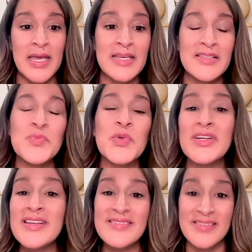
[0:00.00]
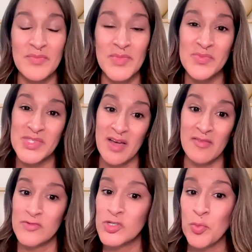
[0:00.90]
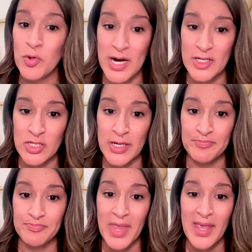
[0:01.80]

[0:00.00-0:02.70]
experience symptoms of depression.